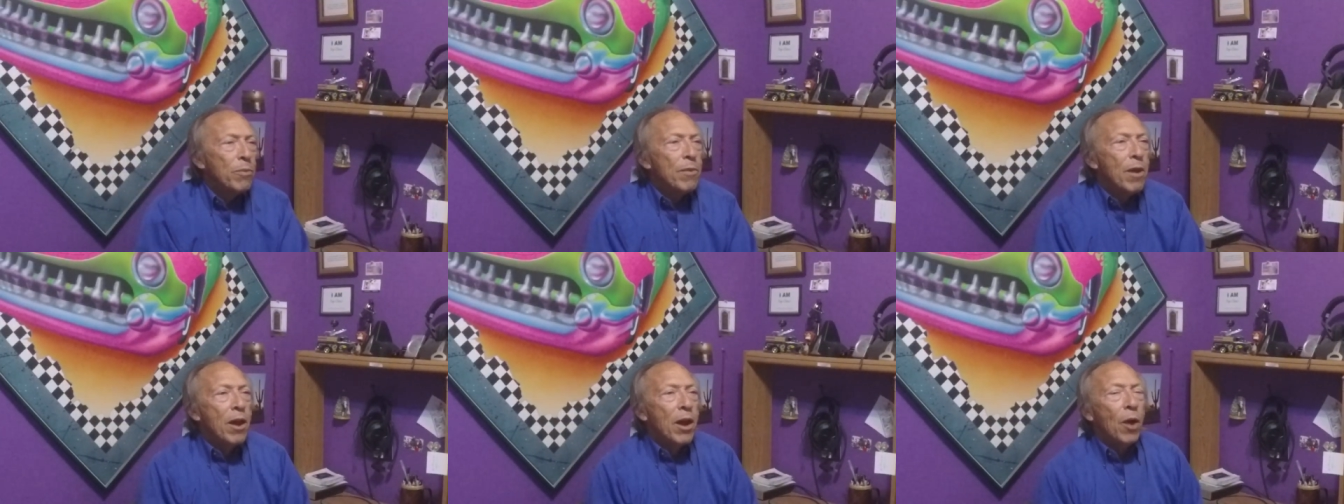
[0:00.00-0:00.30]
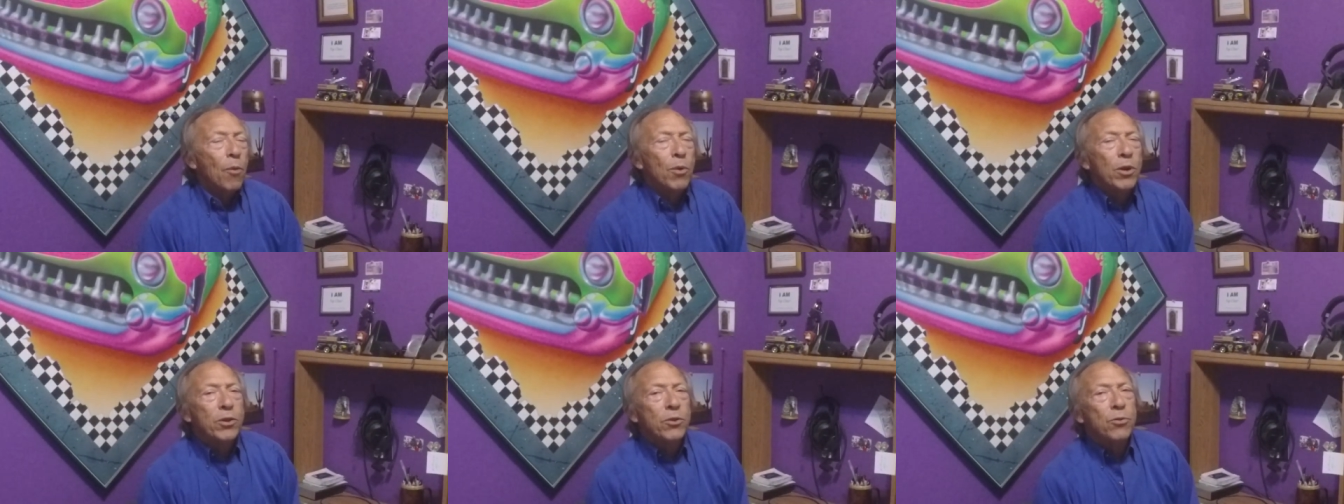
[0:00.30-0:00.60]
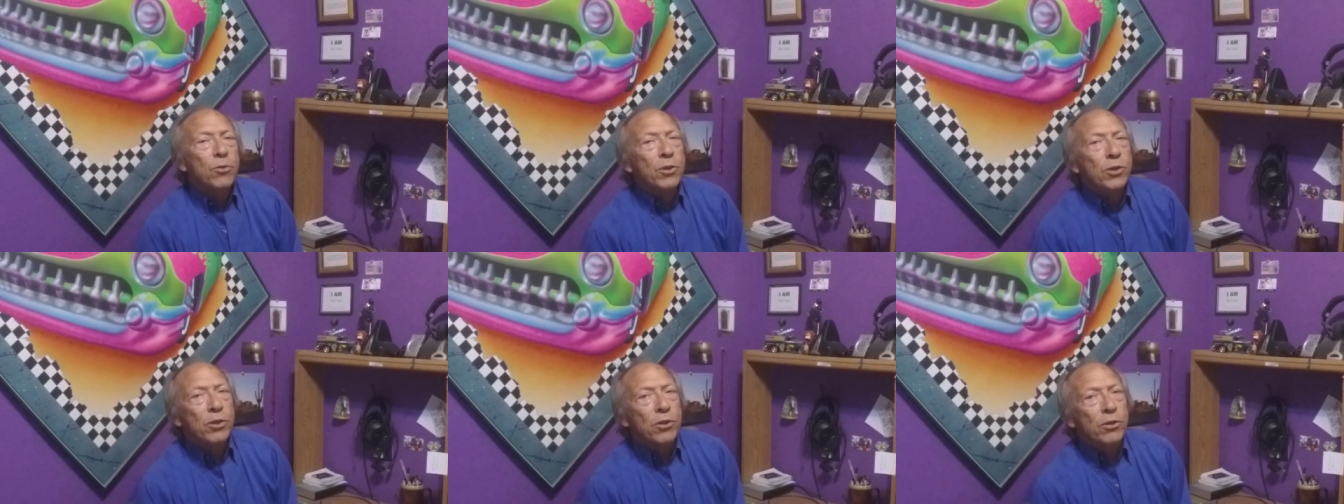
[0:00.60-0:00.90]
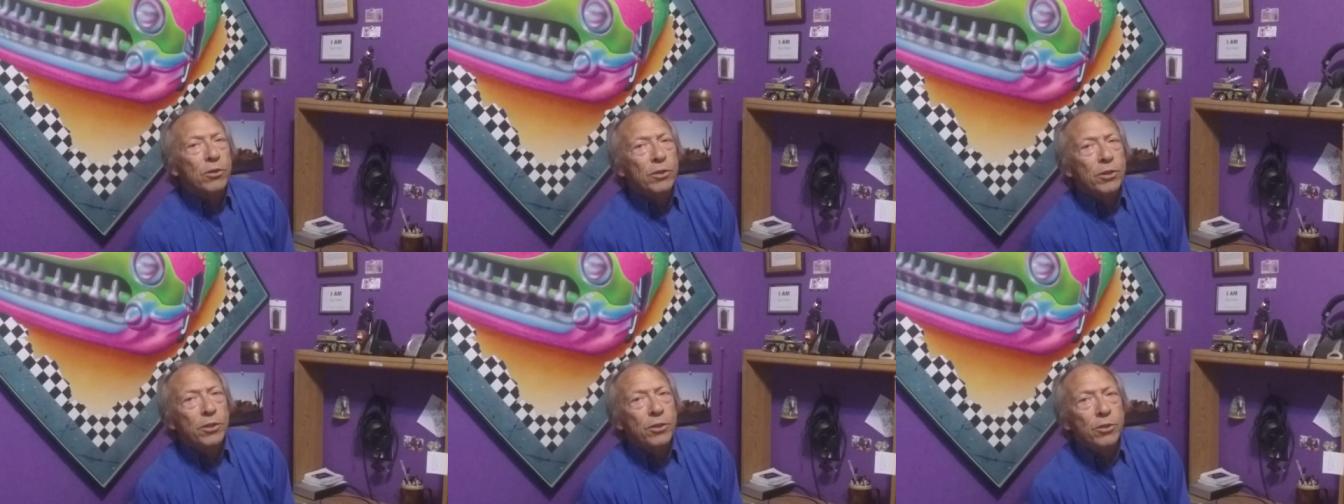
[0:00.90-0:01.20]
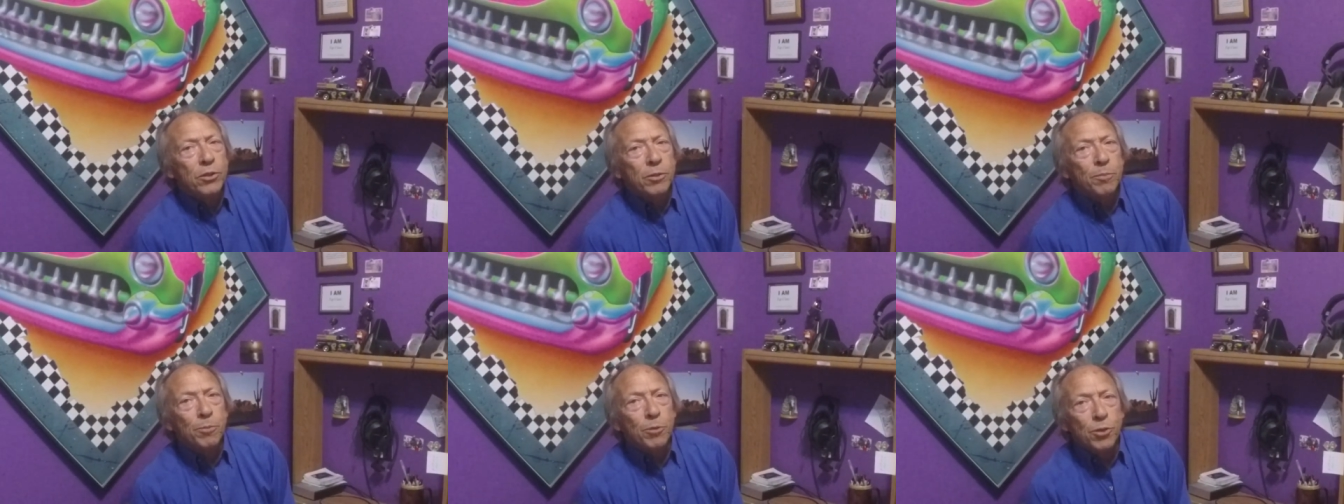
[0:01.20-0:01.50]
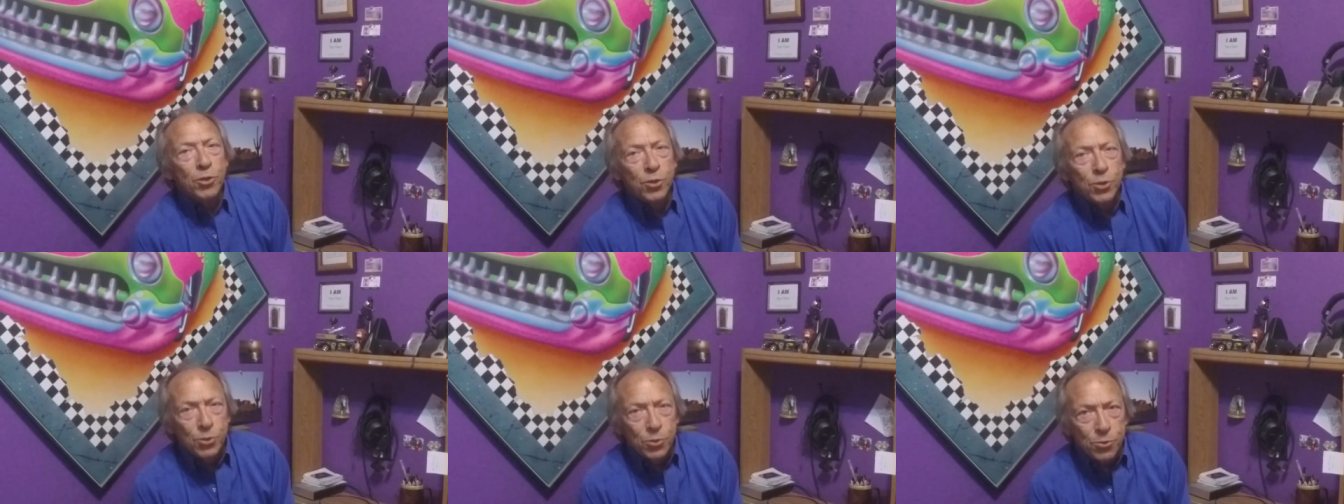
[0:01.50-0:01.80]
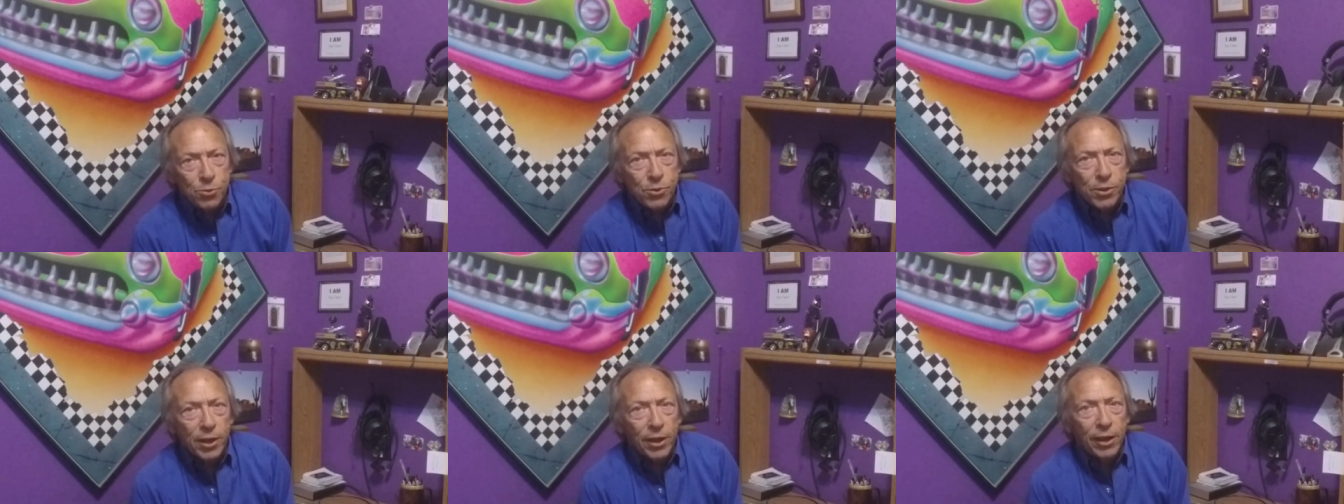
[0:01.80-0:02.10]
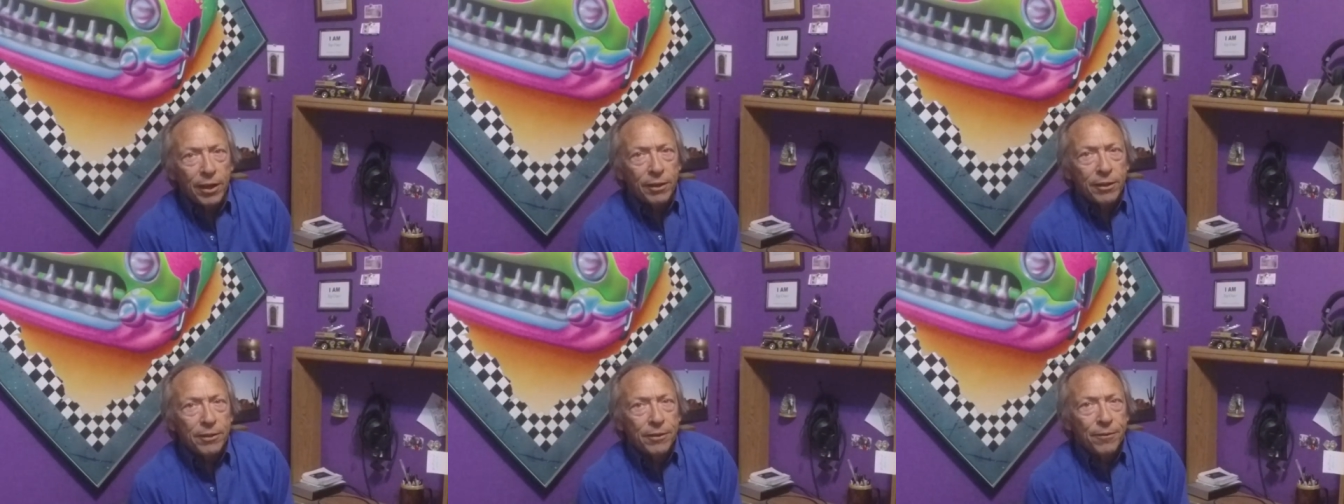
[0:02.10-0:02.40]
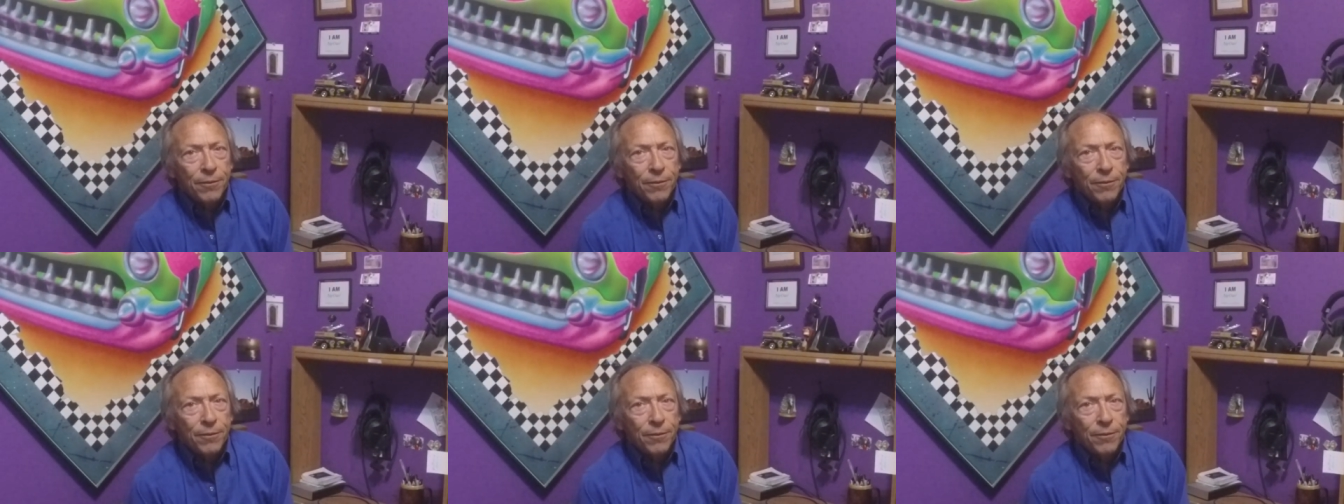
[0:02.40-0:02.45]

I want to encourage you to pursue that.